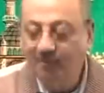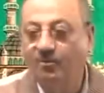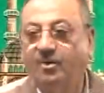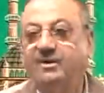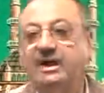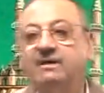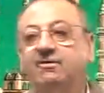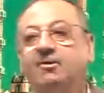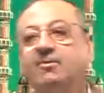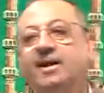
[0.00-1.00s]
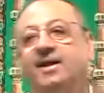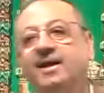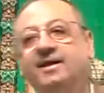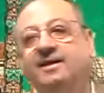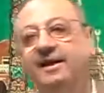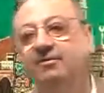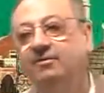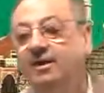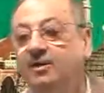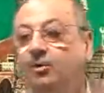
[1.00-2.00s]
What kind of a reply I
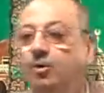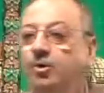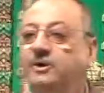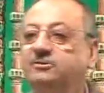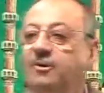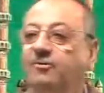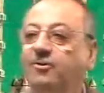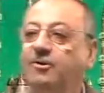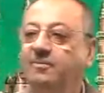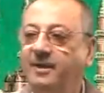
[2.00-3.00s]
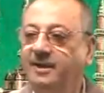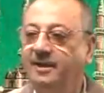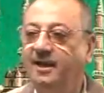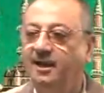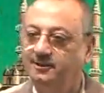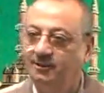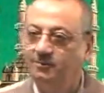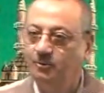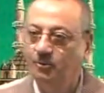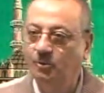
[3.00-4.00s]
gave? Who is mafulun bihi?
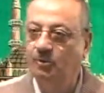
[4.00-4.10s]
Ajabtu who?